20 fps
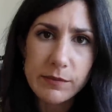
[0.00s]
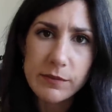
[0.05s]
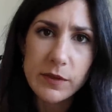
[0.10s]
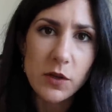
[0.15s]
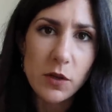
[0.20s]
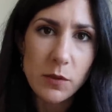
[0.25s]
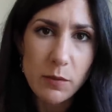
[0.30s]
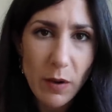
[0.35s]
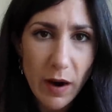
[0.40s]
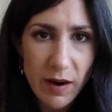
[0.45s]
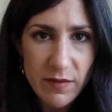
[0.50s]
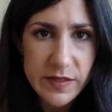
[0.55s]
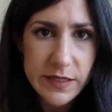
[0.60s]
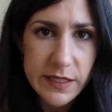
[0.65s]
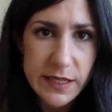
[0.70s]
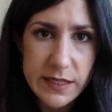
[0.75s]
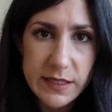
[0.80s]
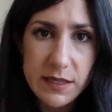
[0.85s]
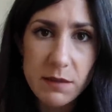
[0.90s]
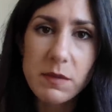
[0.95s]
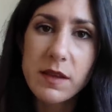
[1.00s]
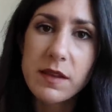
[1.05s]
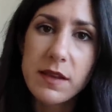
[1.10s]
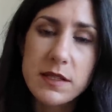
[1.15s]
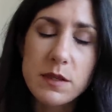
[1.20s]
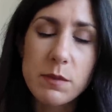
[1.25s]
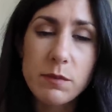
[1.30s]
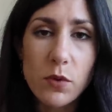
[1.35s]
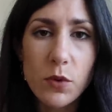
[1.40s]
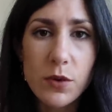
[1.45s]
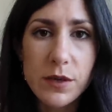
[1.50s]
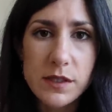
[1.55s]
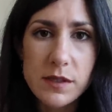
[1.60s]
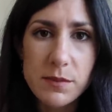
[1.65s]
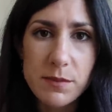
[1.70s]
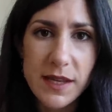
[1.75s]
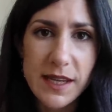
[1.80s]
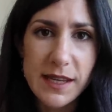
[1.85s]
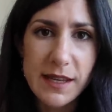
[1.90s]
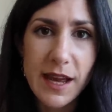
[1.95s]
You know, privacy is something that's important
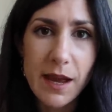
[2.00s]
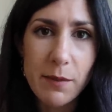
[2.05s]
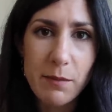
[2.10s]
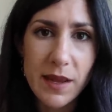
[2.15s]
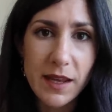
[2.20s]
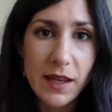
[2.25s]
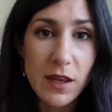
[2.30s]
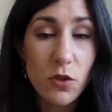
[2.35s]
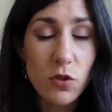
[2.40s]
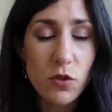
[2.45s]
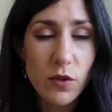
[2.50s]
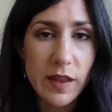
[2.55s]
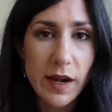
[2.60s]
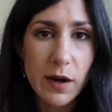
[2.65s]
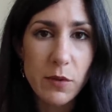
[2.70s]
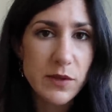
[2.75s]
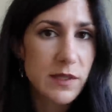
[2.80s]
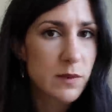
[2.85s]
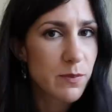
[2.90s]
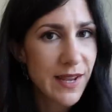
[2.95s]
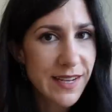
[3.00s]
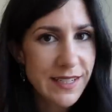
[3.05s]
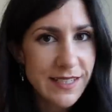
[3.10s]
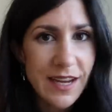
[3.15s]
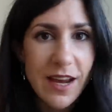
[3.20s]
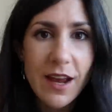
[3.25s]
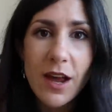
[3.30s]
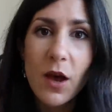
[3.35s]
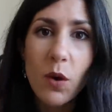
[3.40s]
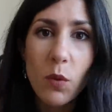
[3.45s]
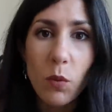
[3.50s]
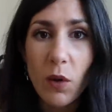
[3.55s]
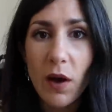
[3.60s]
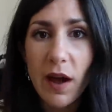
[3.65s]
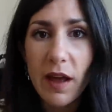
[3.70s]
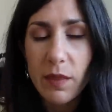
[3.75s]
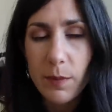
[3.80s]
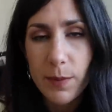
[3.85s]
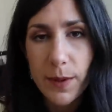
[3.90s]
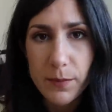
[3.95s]
to me, making sure that I respect
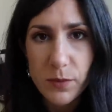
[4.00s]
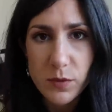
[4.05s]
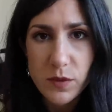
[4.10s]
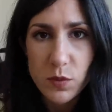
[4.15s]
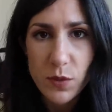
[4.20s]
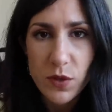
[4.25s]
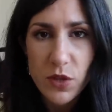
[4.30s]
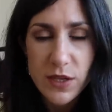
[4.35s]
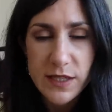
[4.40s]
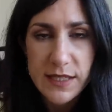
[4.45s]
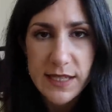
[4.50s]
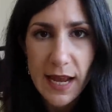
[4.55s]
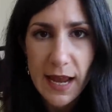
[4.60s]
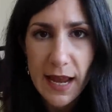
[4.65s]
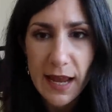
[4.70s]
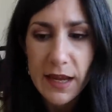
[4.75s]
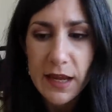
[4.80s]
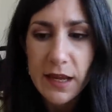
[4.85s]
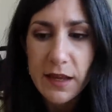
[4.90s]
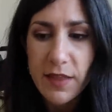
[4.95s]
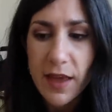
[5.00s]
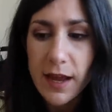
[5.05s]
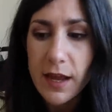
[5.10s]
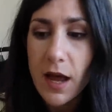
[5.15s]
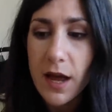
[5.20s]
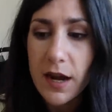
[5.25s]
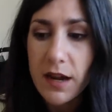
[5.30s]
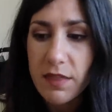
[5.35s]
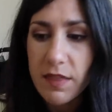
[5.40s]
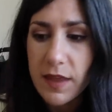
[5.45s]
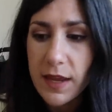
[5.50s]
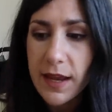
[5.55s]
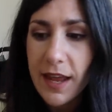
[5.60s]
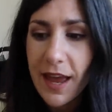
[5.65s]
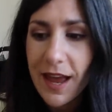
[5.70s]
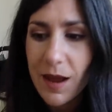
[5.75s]
what other people's wishes are, that kind of thing.